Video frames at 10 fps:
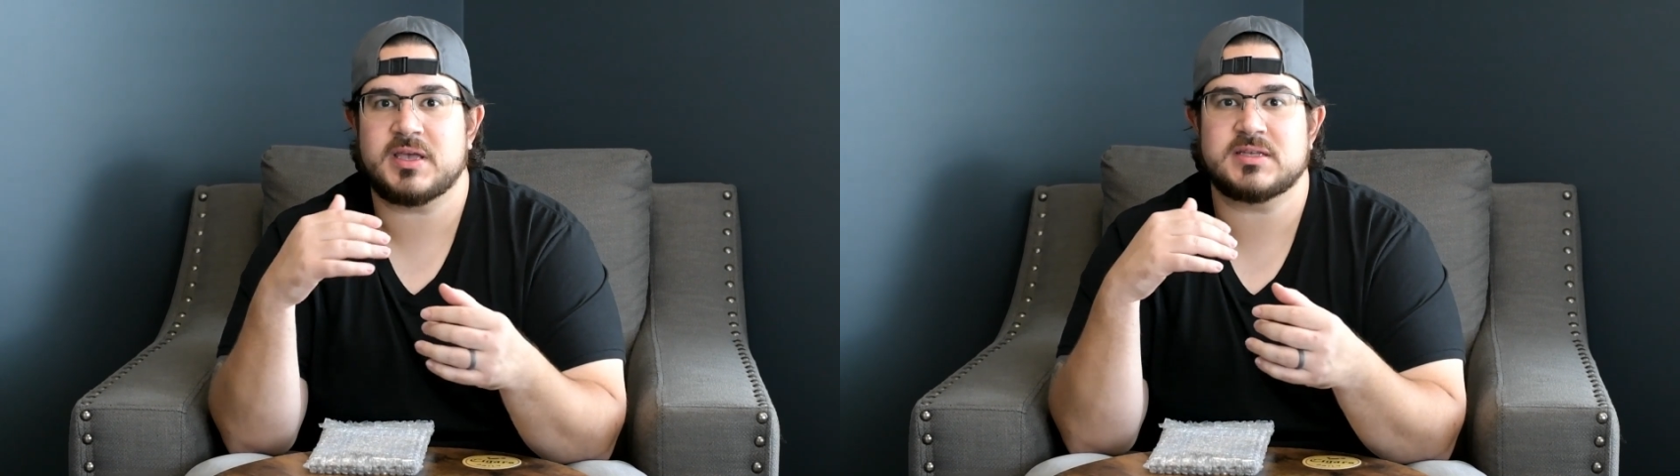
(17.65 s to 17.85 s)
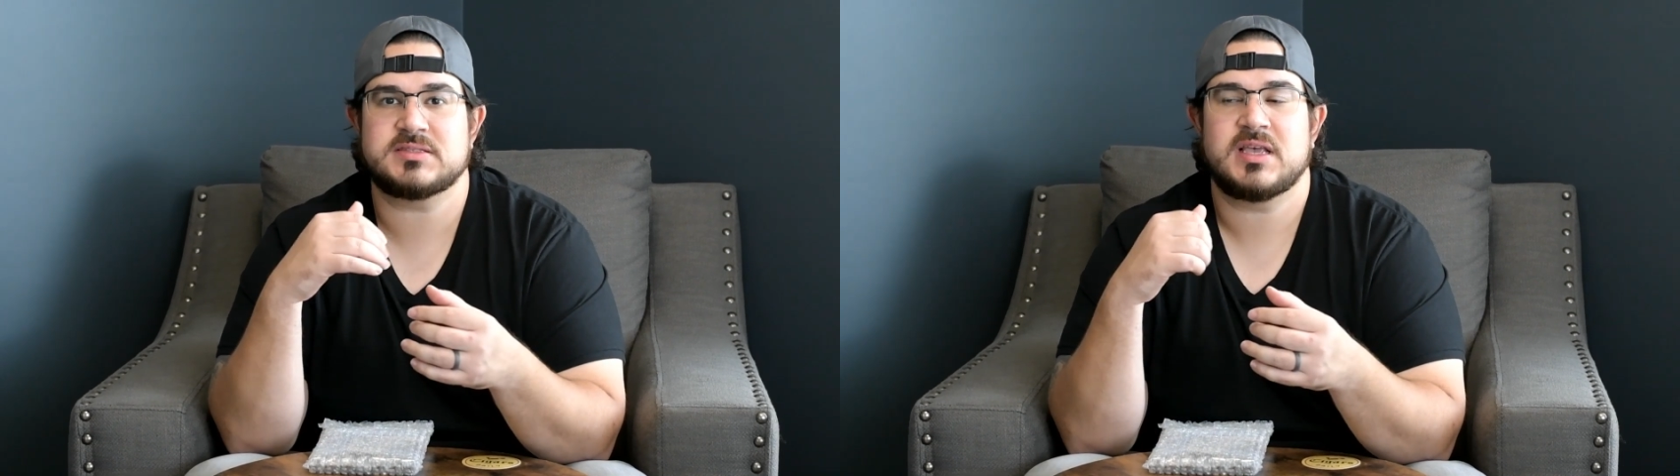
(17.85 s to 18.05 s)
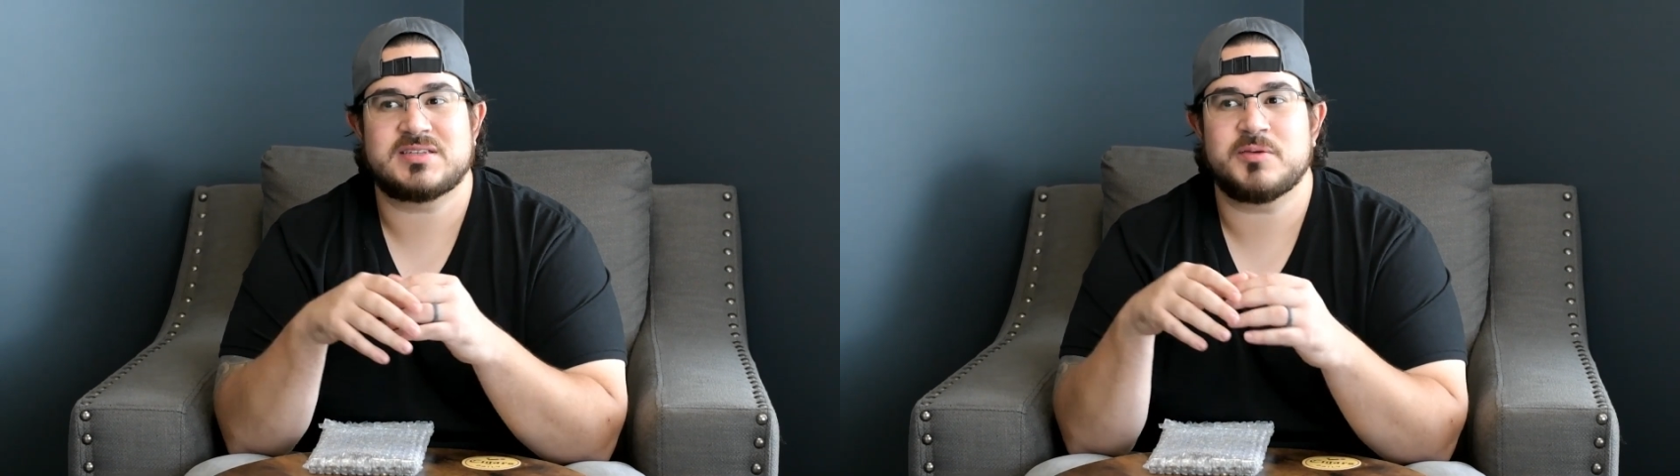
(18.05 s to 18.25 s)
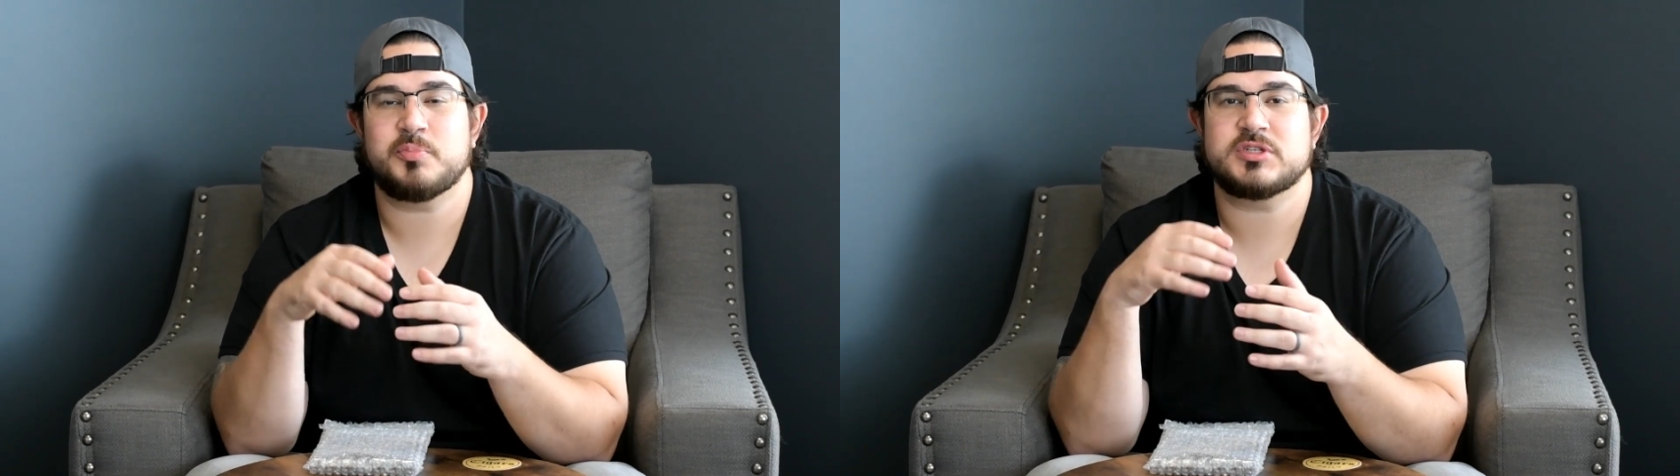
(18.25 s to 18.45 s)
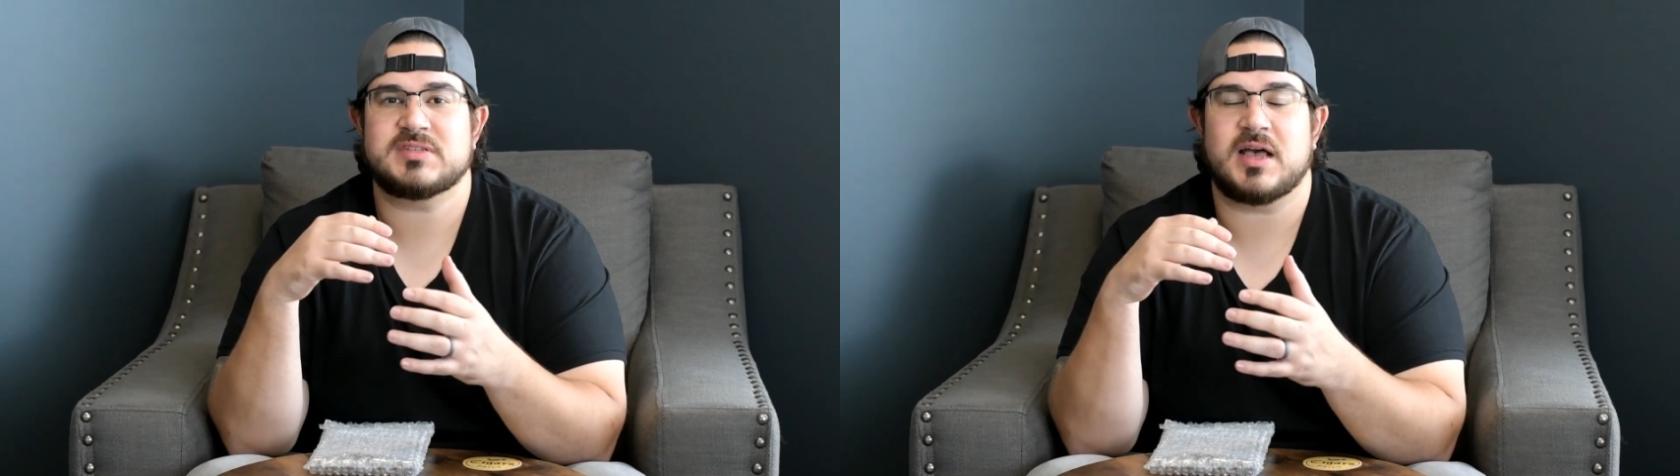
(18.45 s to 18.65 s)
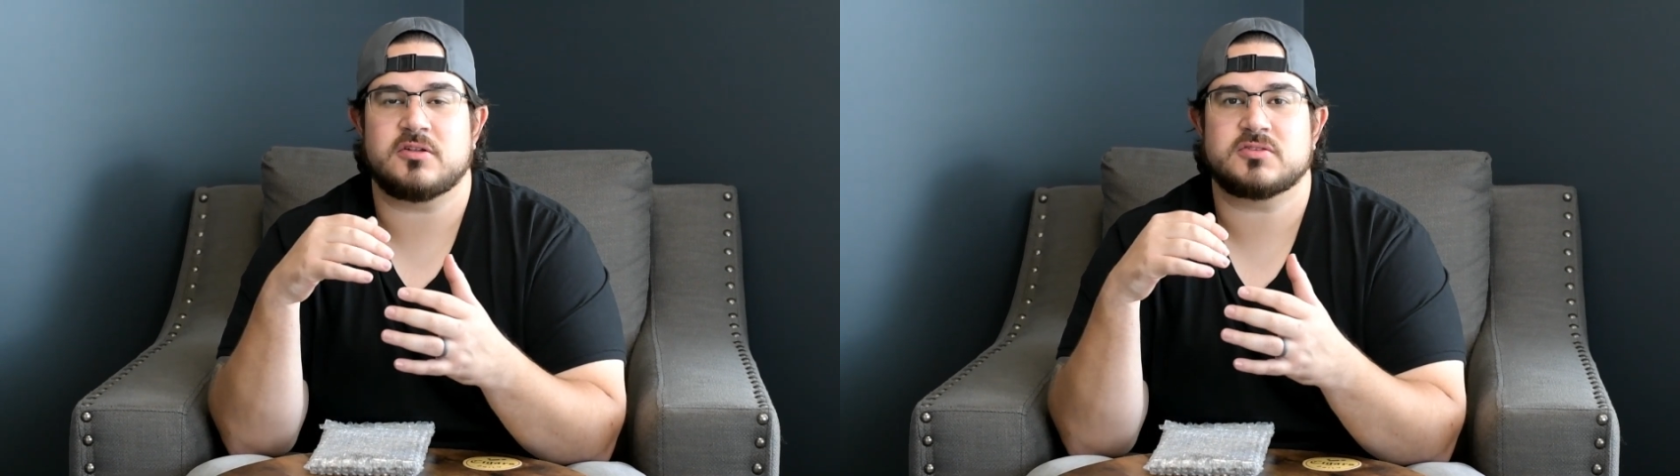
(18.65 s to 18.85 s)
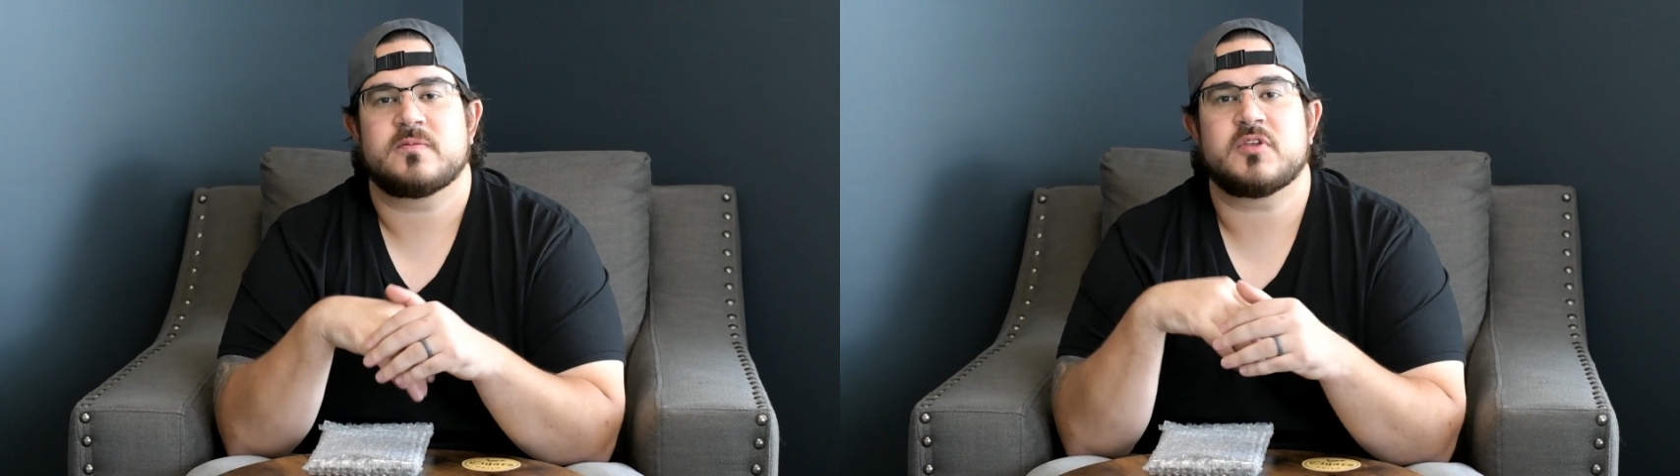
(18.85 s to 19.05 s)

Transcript: because Tim puts out